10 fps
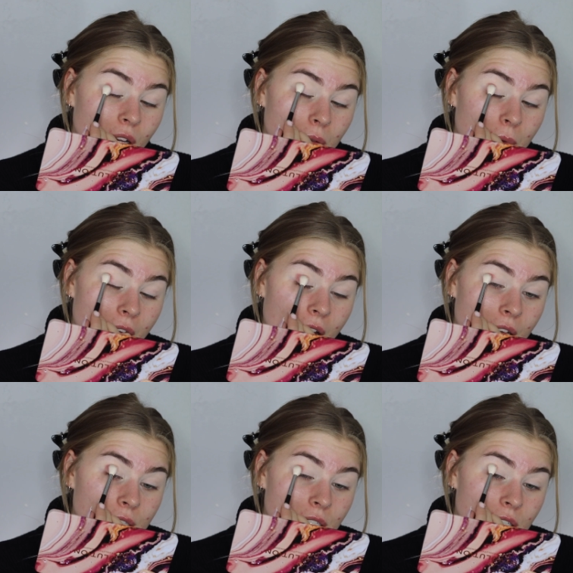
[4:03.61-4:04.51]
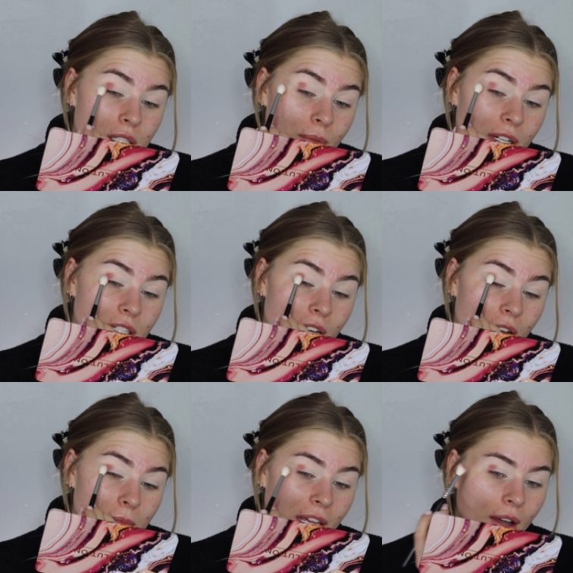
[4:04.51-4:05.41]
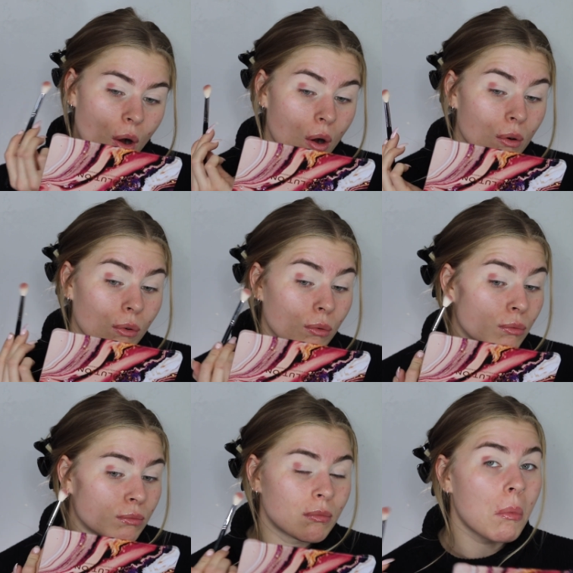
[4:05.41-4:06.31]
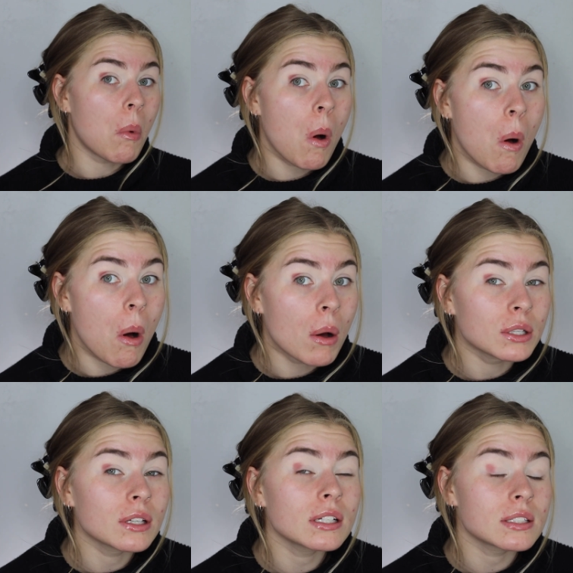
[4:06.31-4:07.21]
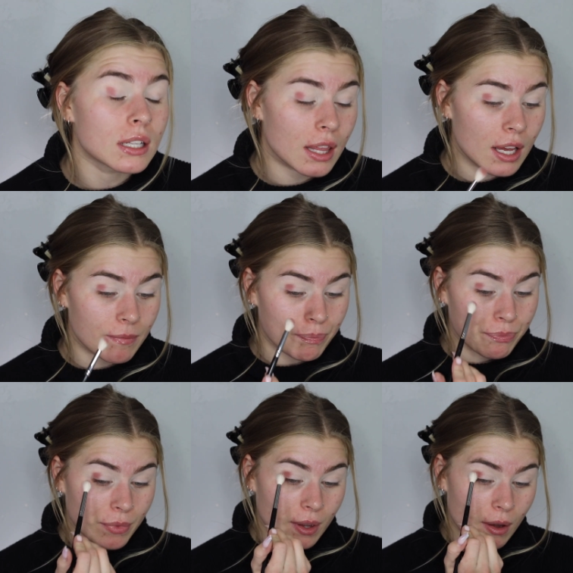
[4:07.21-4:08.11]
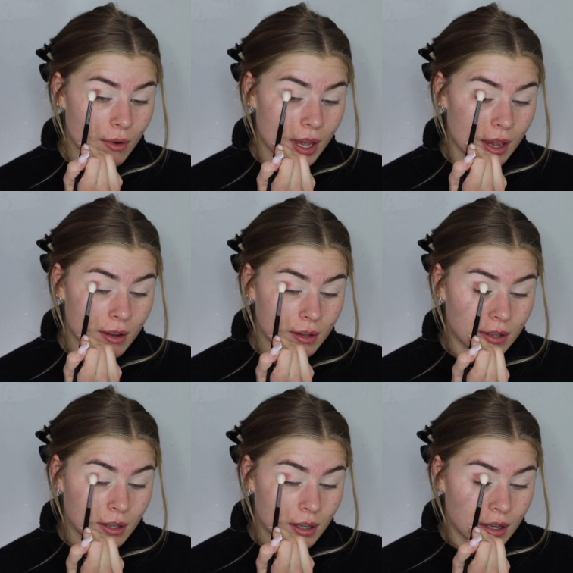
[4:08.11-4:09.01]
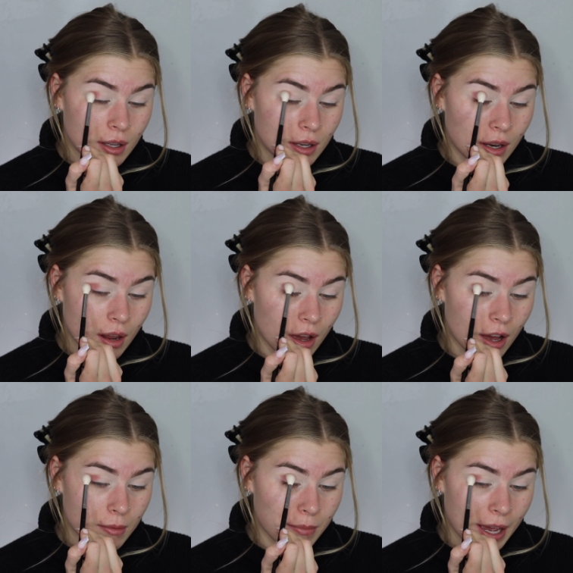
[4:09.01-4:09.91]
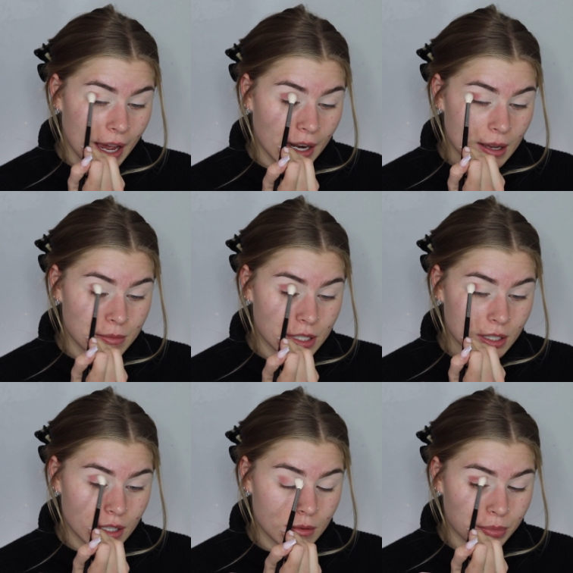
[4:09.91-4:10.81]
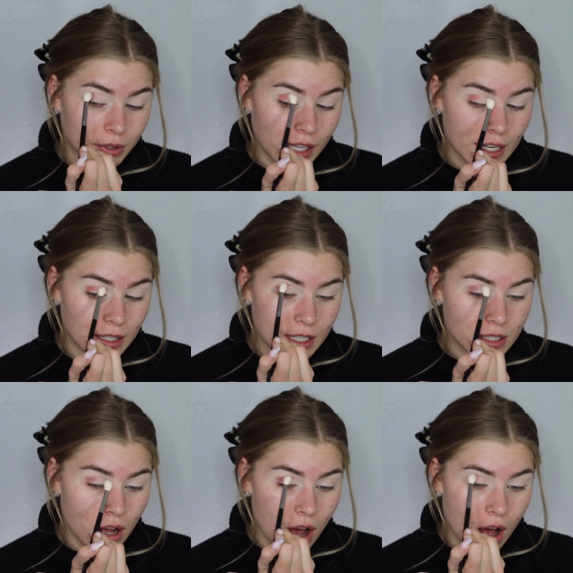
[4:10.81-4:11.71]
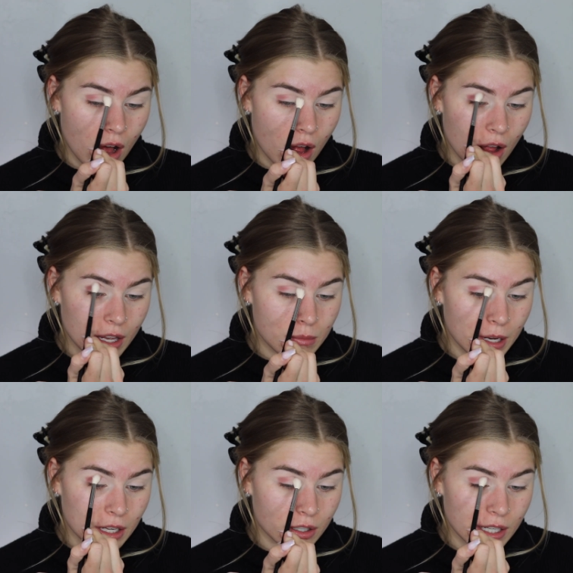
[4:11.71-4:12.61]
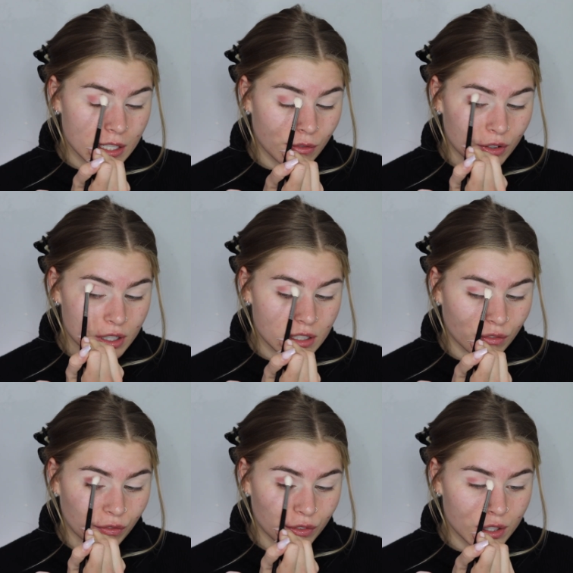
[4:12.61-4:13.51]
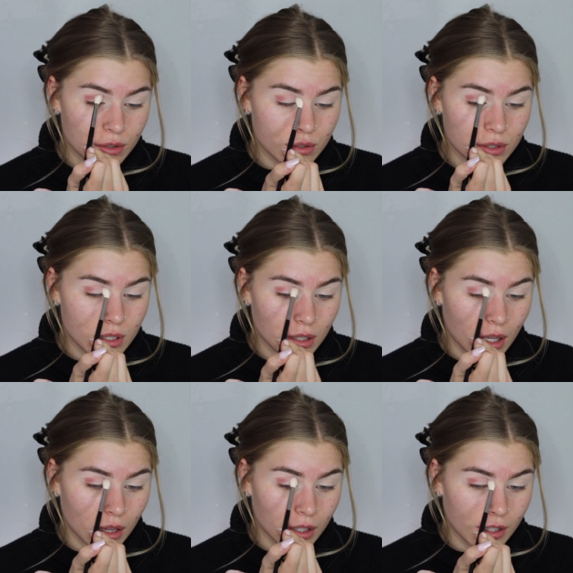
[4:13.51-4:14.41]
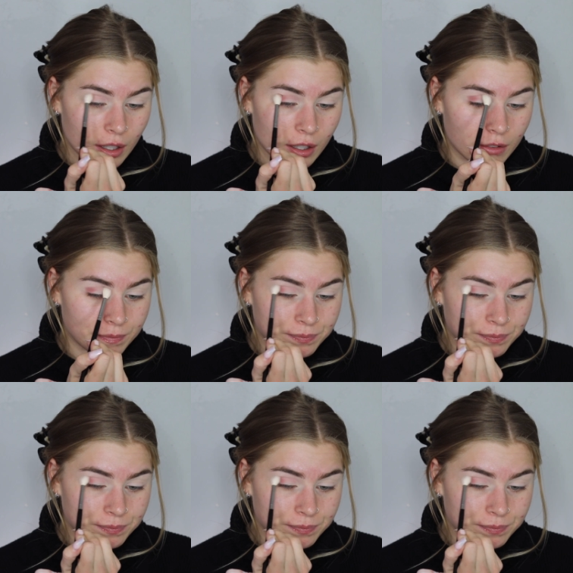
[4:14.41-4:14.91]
it on my eyes. I just swatched it on my hand. Oh, you guys see that? Okay, not bad. I'm just gonna blend this all in my crease for a diffused look.